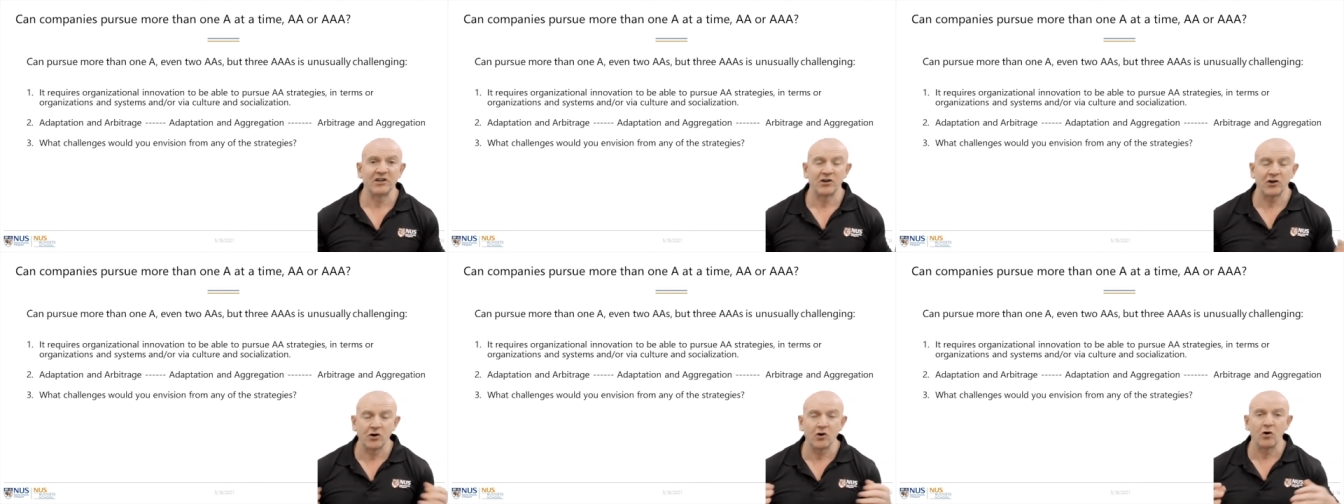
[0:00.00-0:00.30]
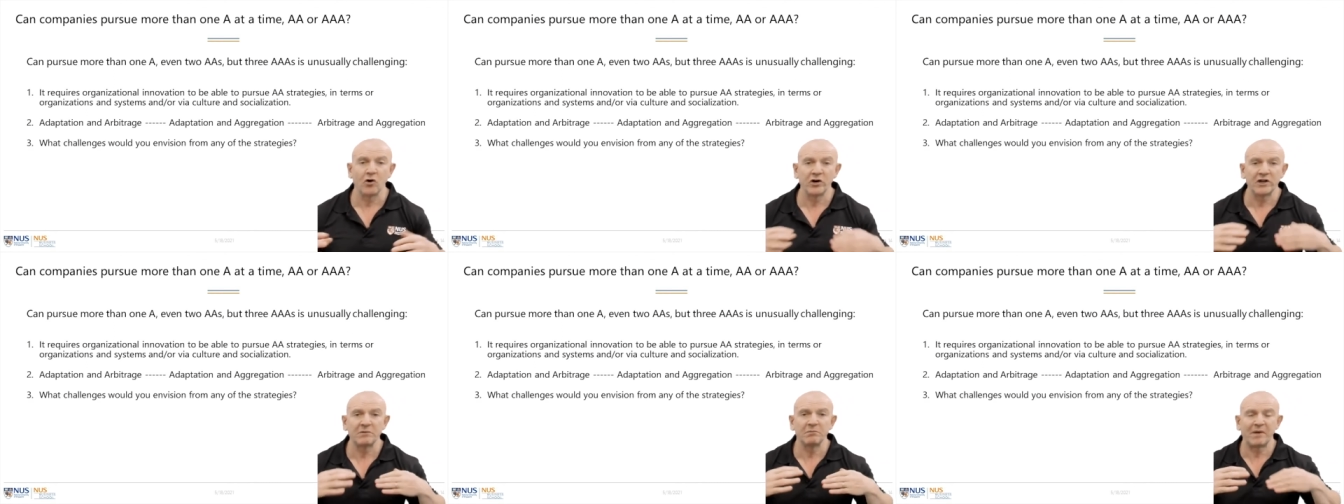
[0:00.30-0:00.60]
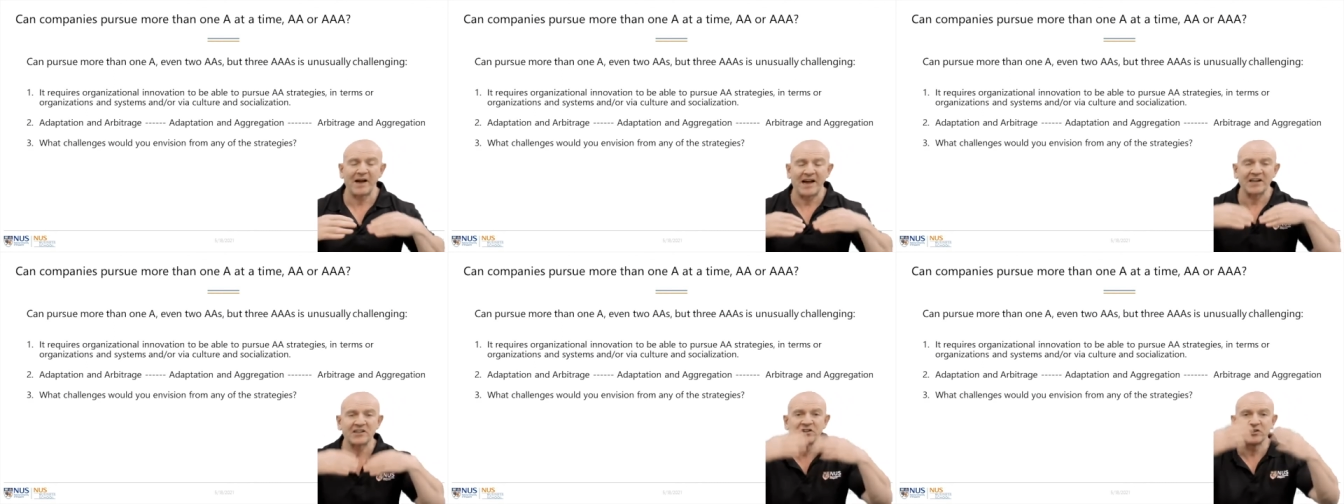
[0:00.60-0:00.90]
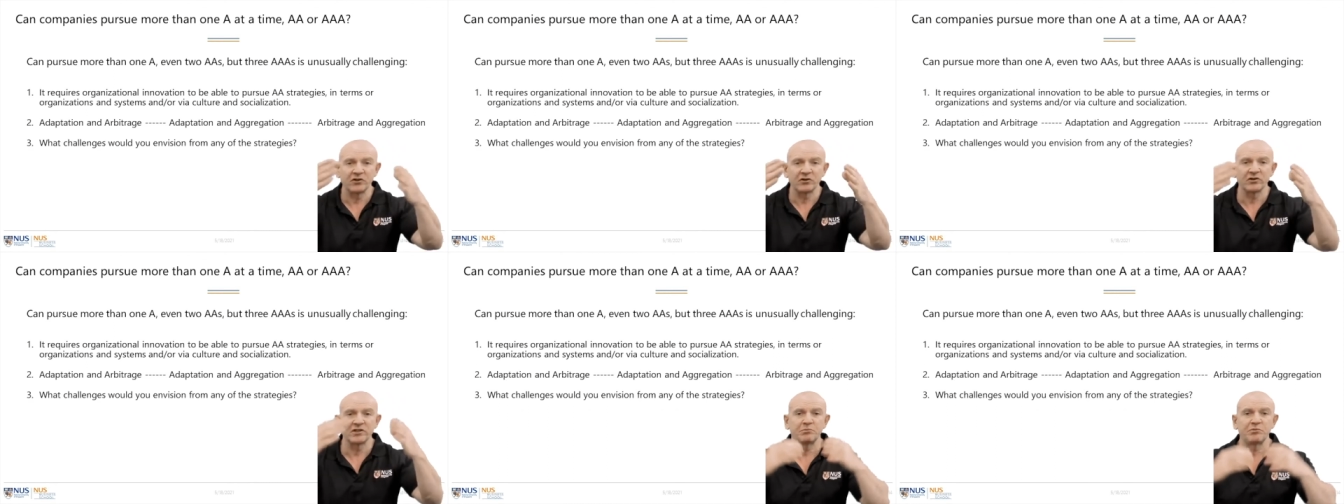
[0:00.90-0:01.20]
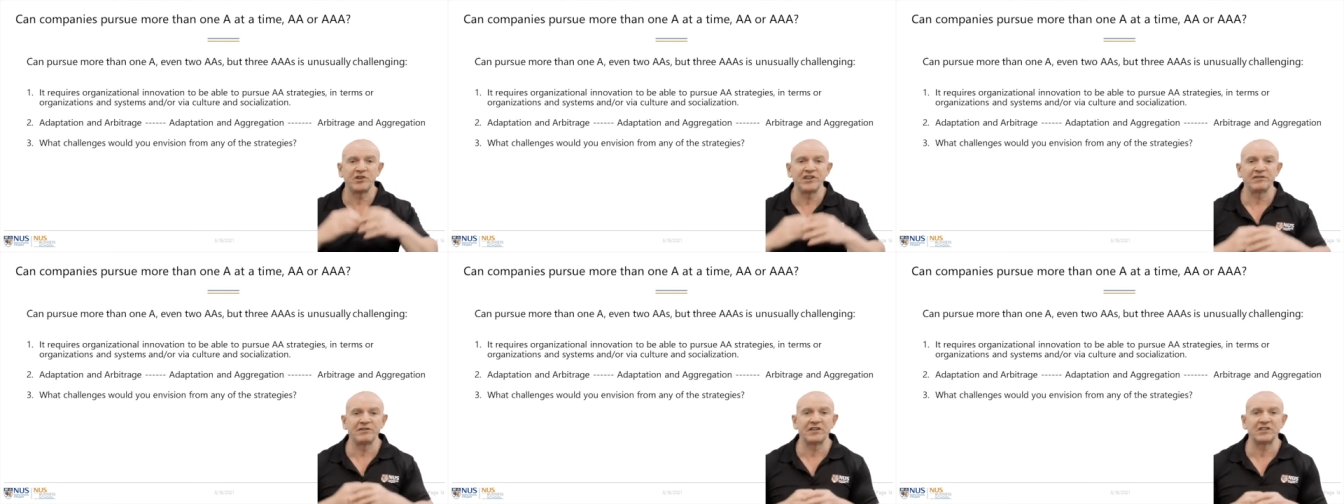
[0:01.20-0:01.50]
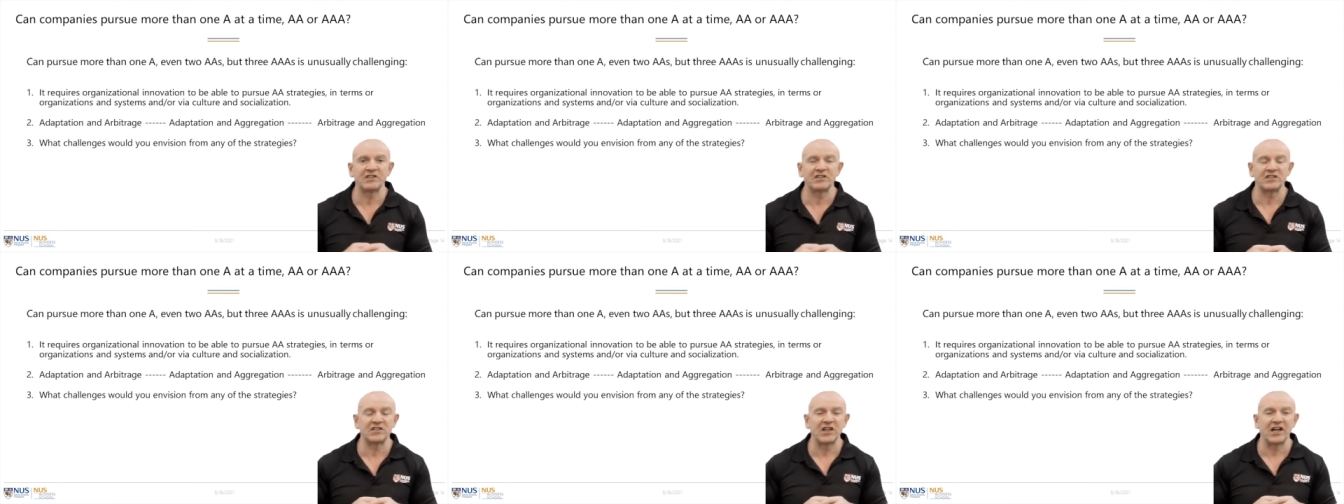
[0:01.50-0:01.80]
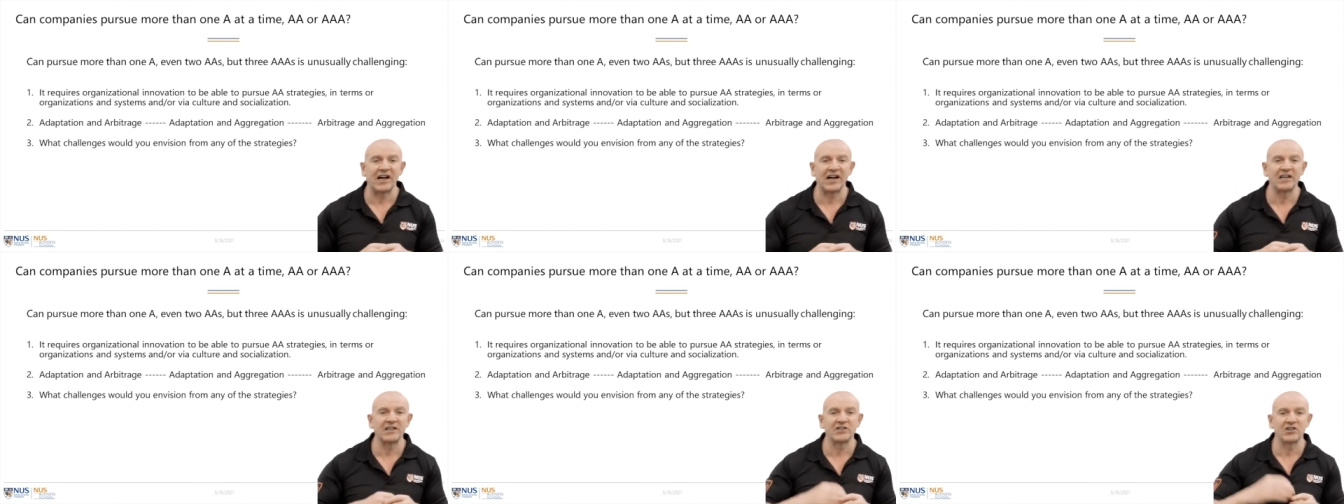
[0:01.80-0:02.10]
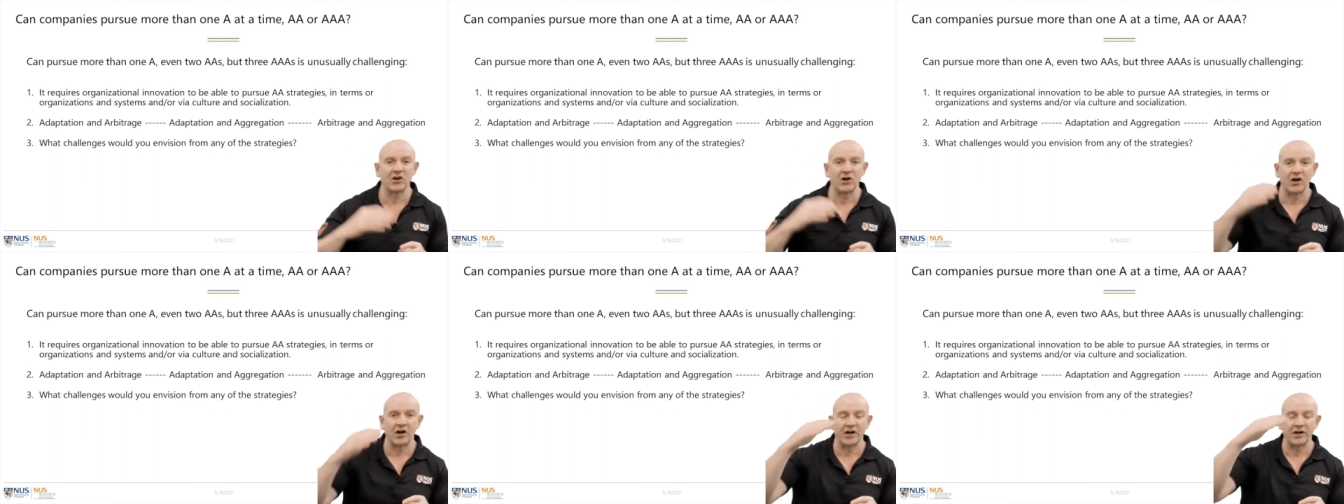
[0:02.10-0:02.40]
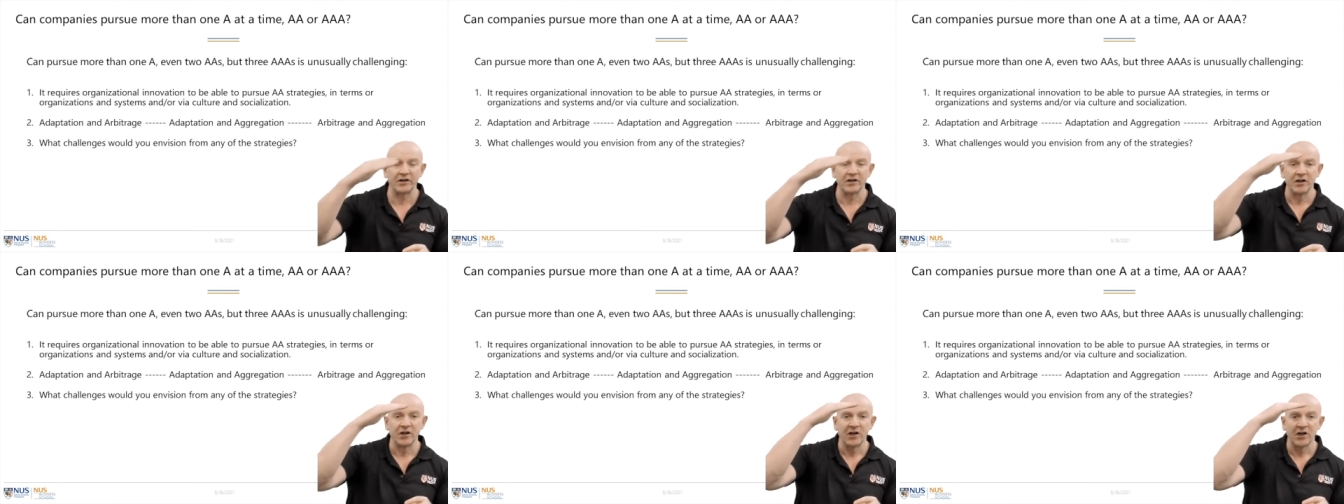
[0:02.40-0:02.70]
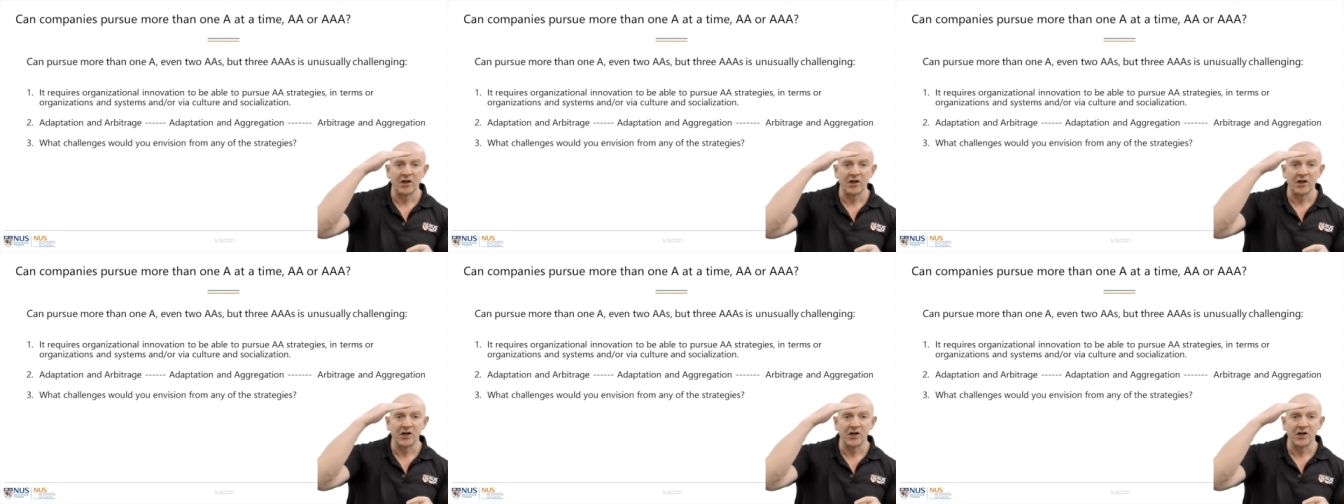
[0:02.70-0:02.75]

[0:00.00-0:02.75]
Going back to those previous slides on